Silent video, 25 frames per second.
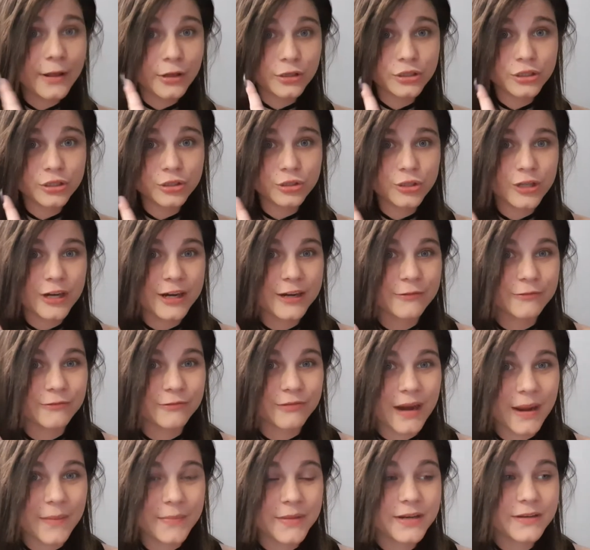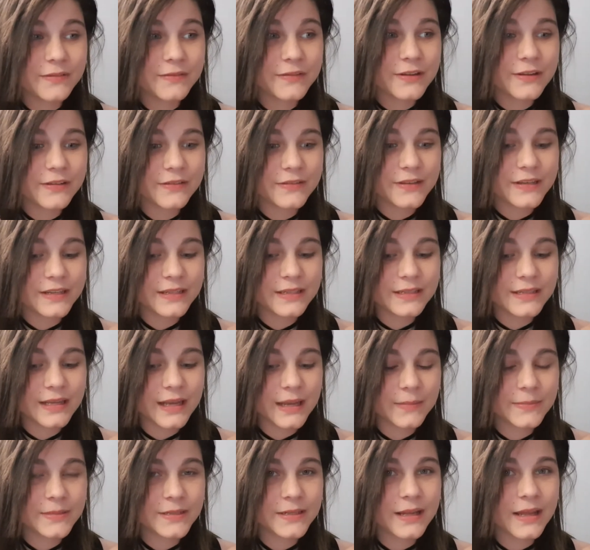also tried ramen for the first
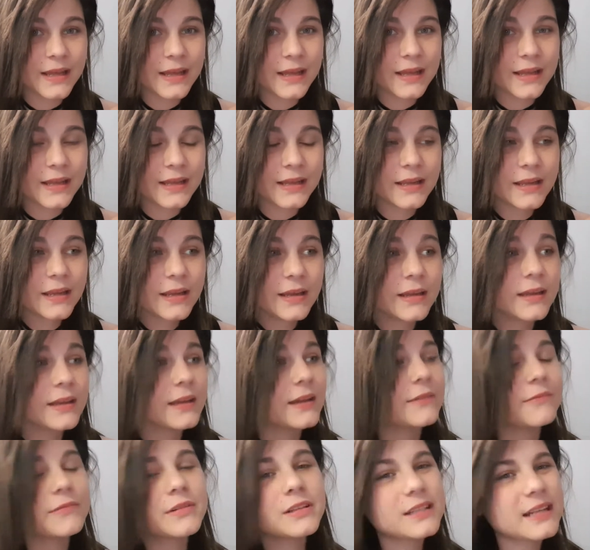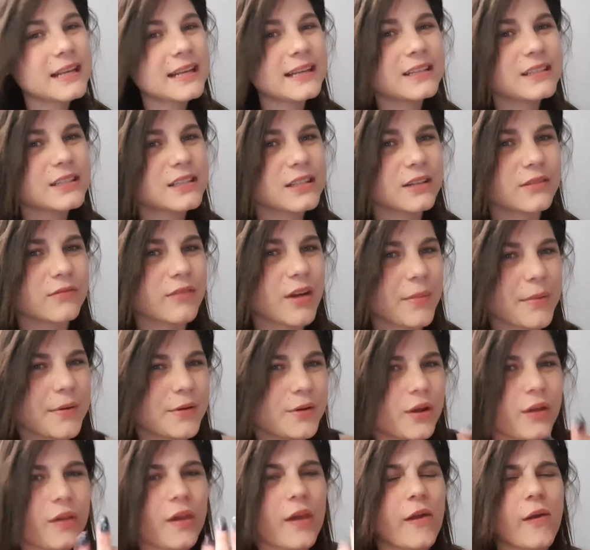time today. It was instant ramen,
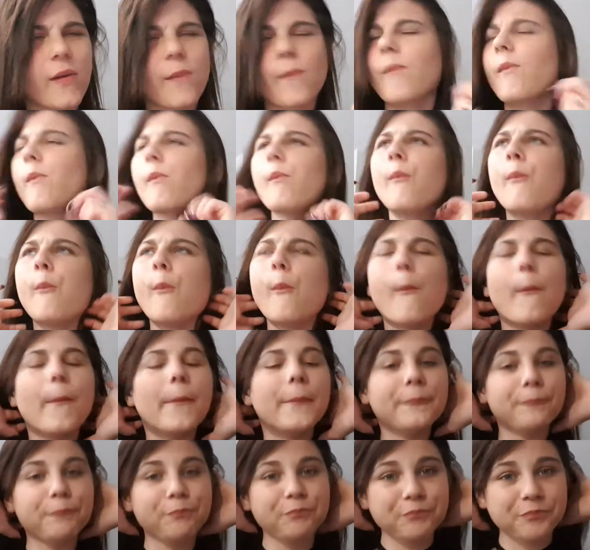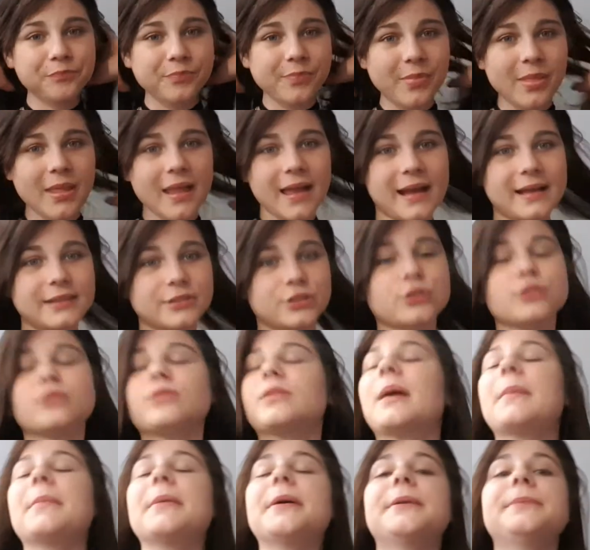not like actual
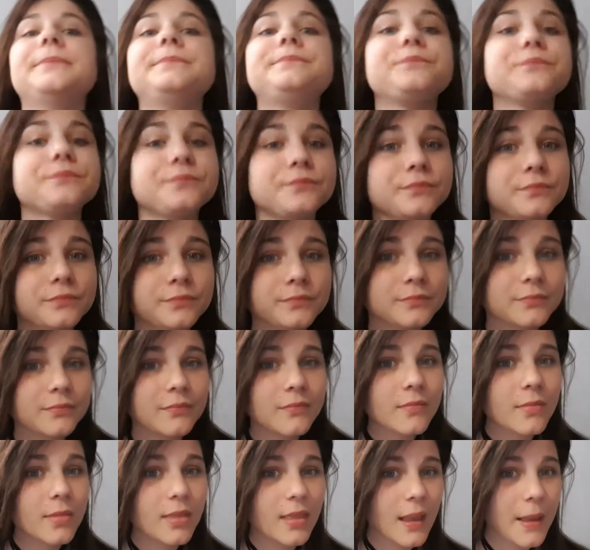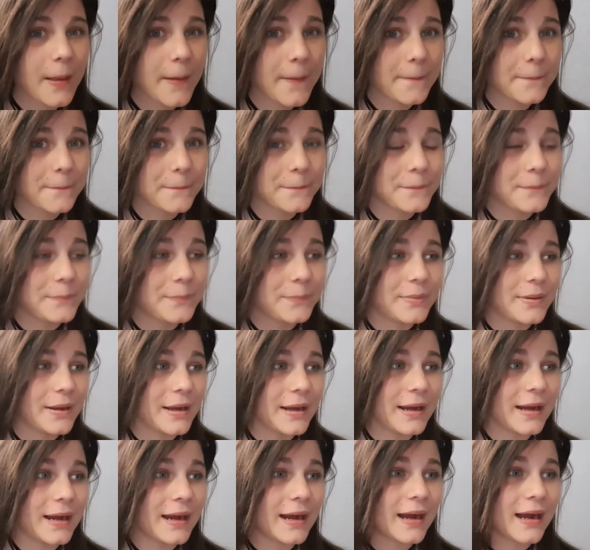ramen.
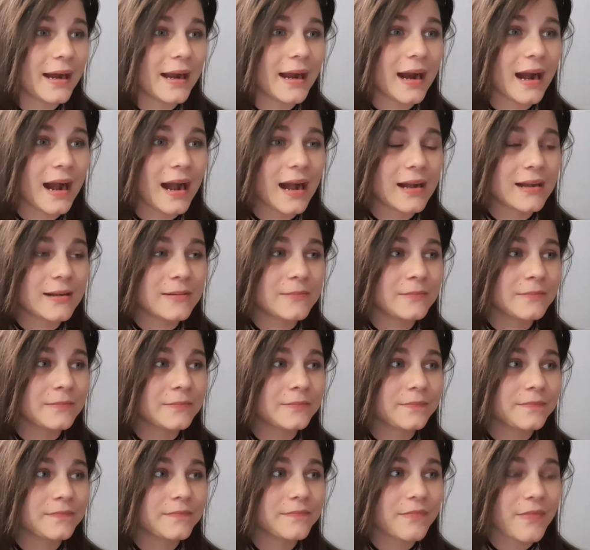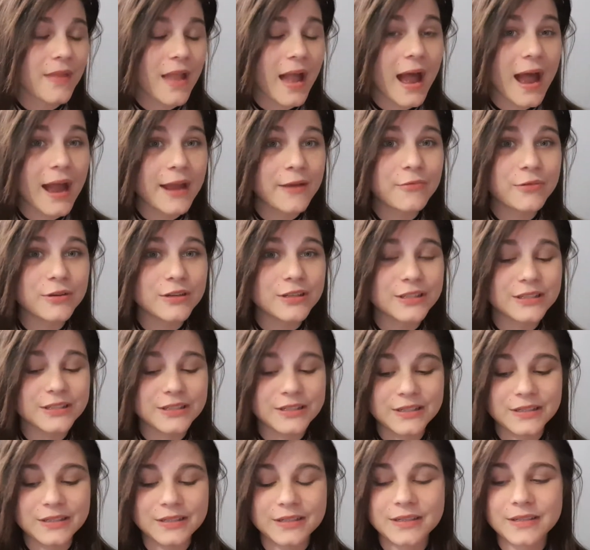But I
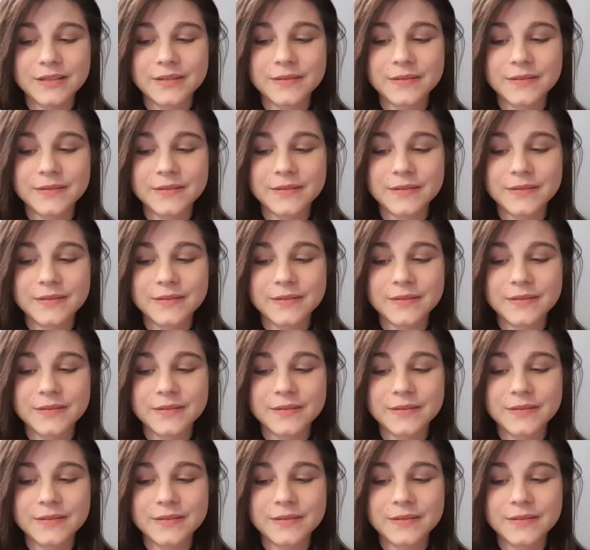was